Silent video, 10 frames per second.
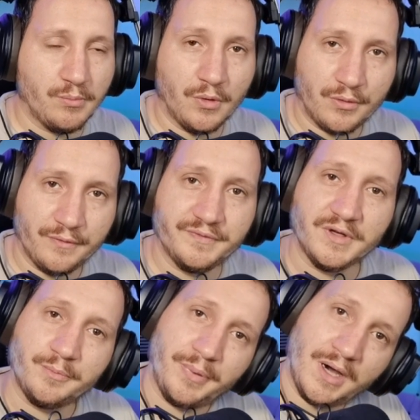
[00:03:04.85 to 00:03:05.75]
more of
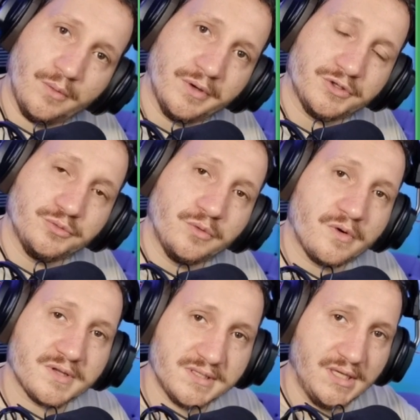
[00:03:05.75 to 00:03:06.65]
their power
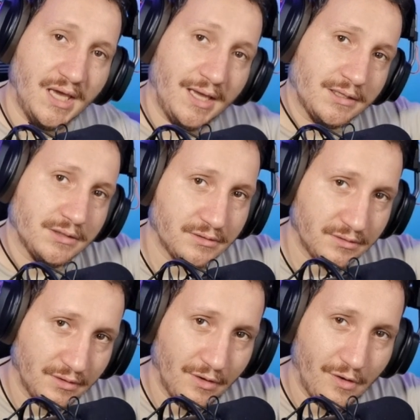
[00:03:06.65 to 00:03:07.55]
towards the
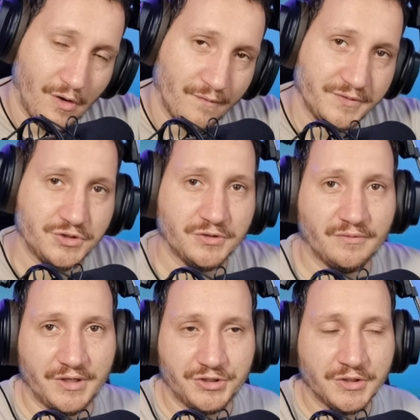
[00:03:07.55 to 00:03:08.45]
end of the
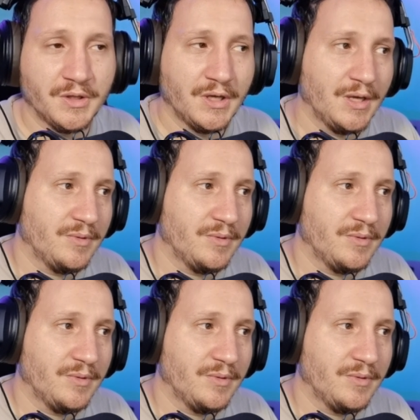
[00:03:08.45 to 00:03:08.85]
generation,